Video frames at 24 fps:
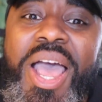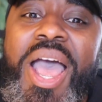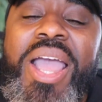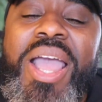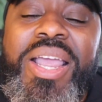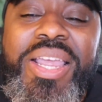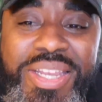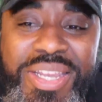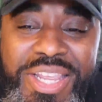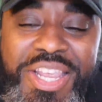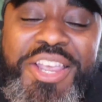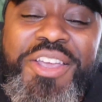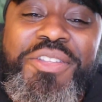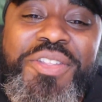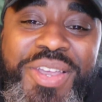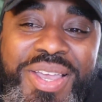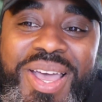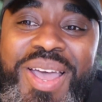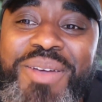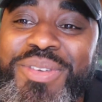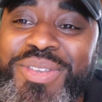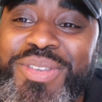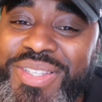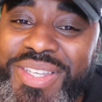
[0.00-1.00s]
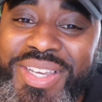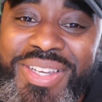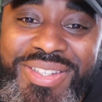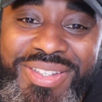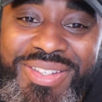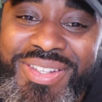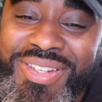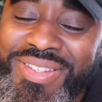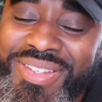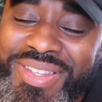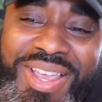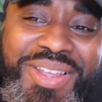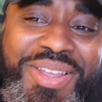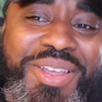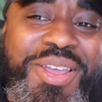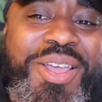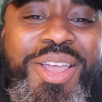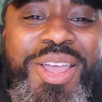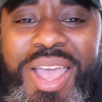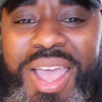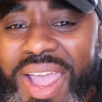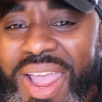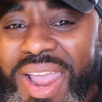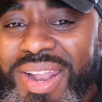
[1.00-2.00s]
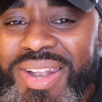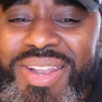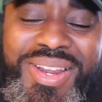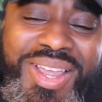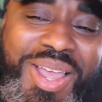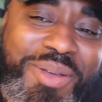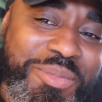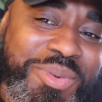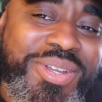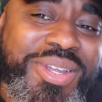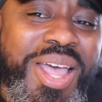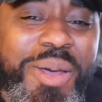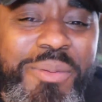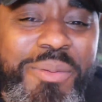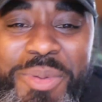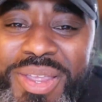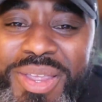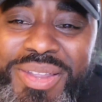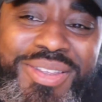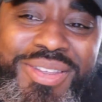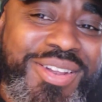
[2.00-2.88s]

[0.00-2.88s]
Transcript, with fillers: I can hear the conversation. He's like, "Hey, look, I'm coming,